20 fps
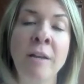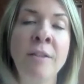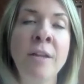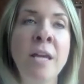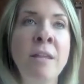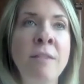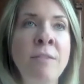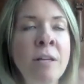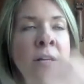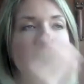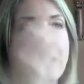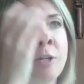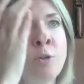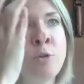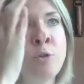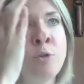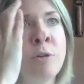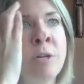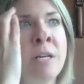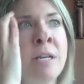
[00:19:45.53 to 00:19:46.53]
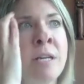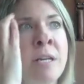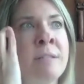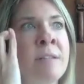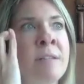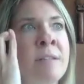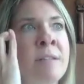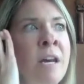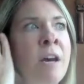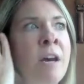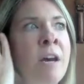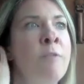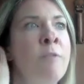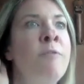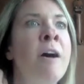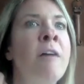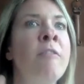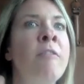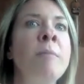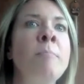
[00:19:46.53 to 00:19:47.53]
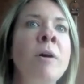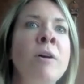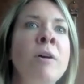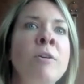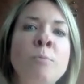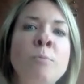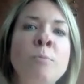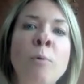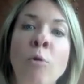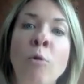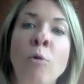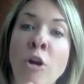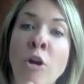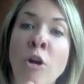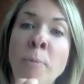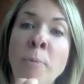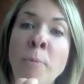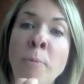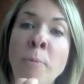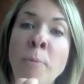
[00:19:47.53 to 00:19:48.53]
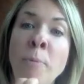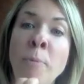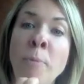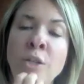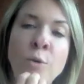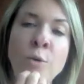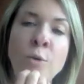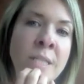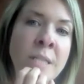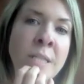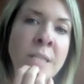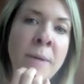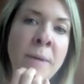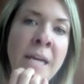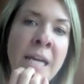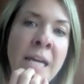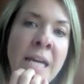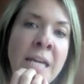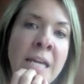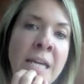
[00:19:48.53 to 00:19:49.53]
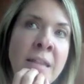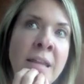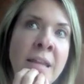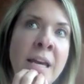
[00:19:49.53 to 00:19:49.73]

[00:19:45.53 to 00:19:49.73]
They, the country is very much more open than it used to be.